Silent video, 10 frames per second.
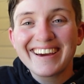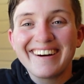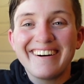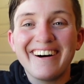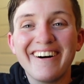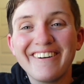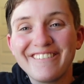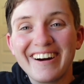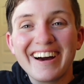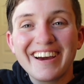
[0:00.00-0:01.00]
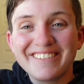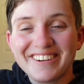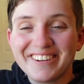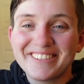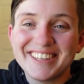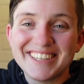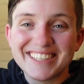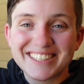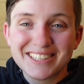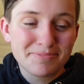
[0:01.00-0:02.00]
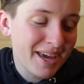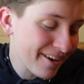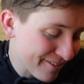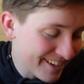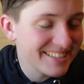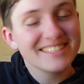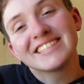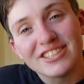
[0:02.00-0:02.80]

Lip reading: got all 5 of these penguins